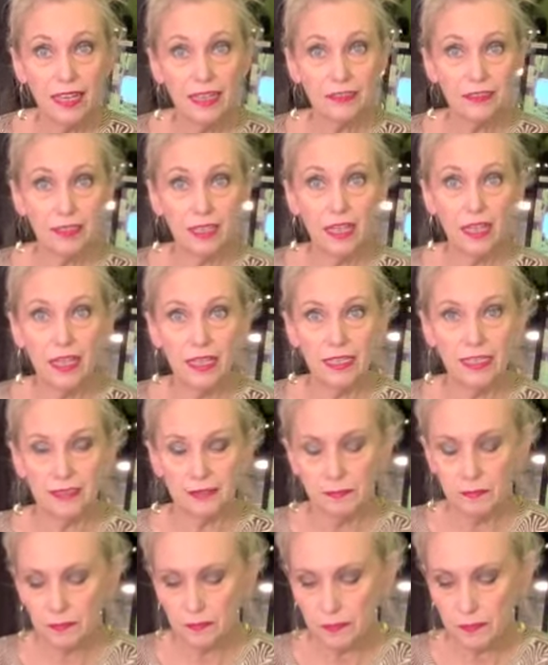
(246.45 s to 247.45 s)
Klein.
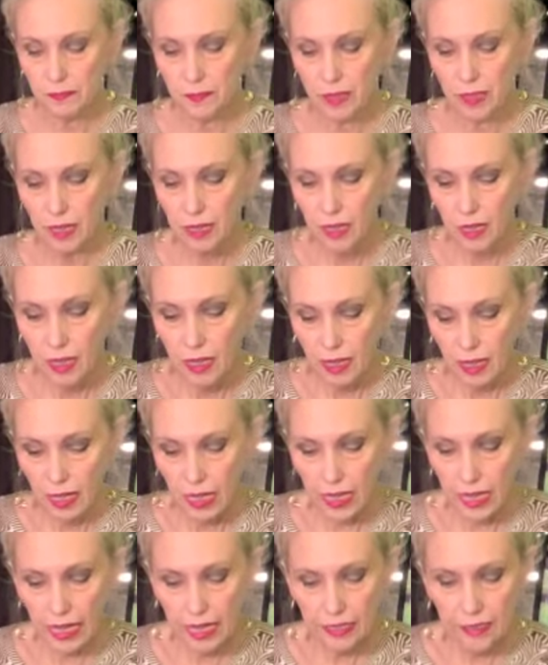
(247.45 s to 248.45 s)

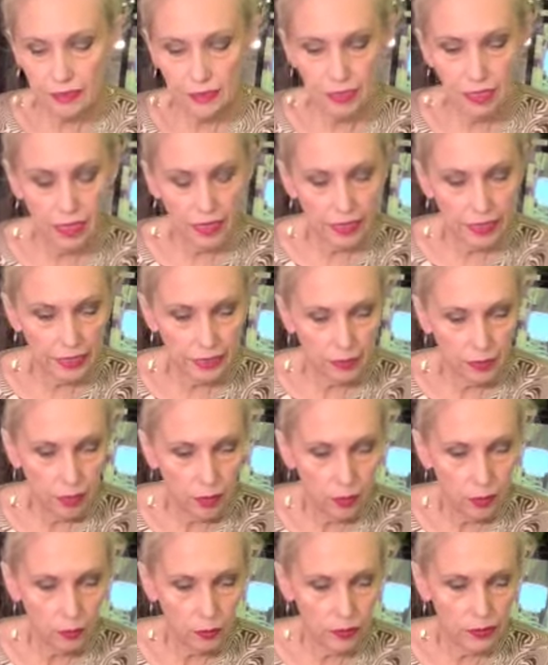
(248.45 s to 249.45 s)
Anne Klein
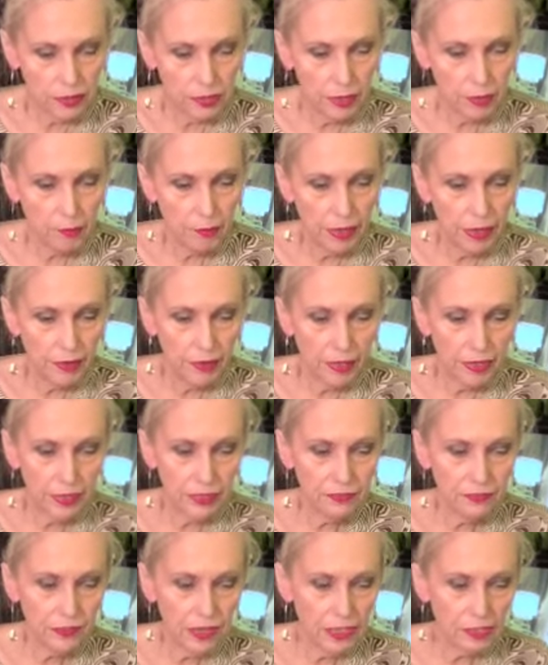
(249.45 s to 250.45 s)
was an American
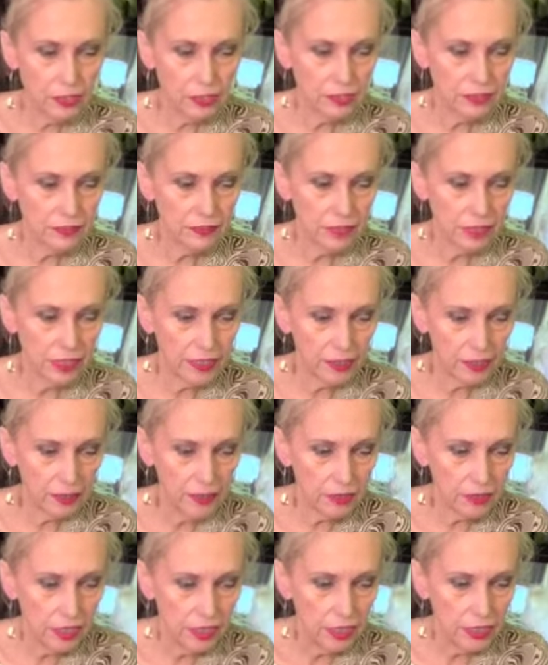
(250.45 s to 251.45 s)
fashion designer.
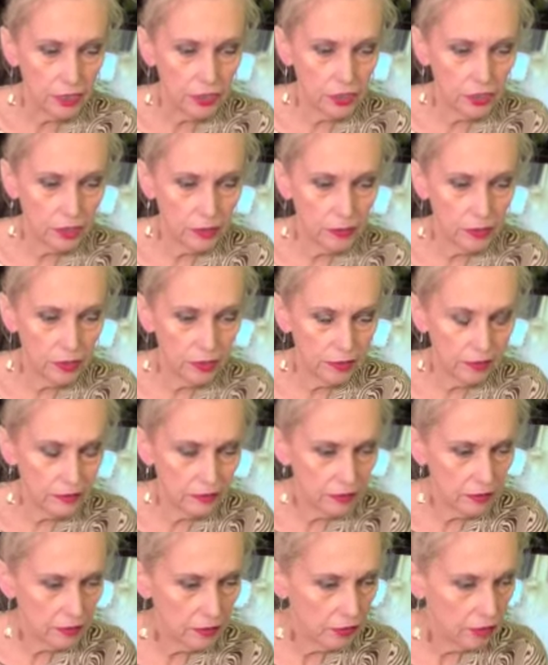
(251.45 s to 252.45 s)
She
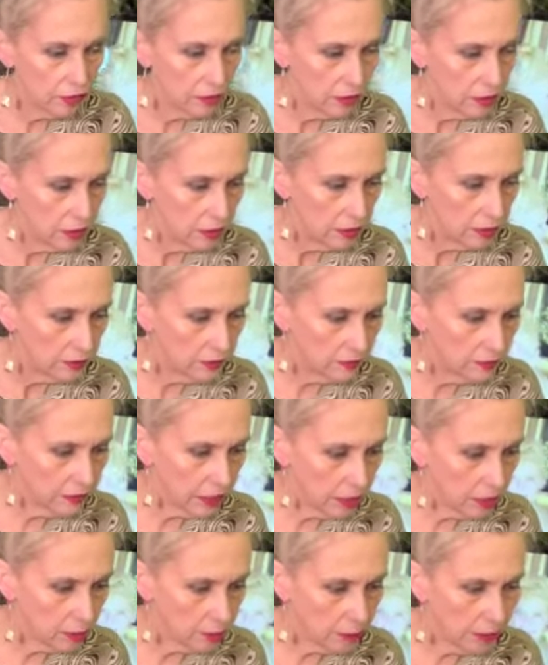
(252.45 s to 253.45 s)
was
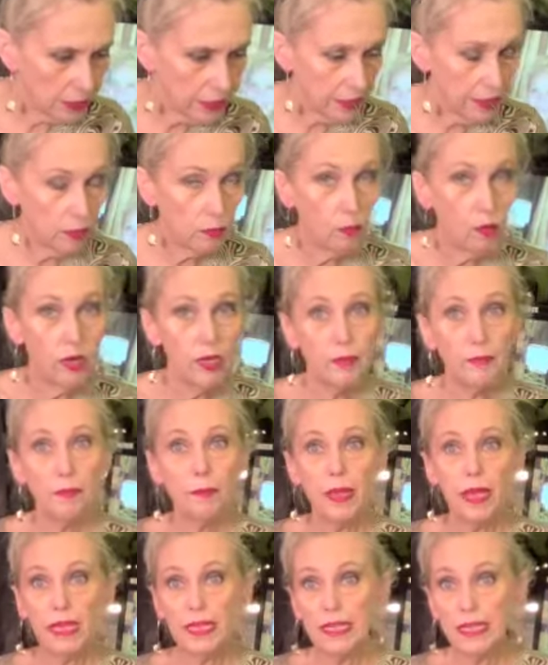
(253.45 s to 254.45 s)
celebrated and won
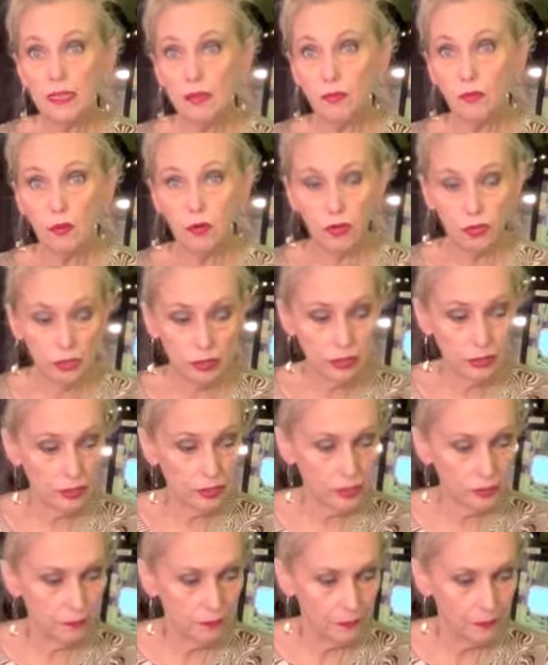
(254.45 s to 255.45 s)
many awards.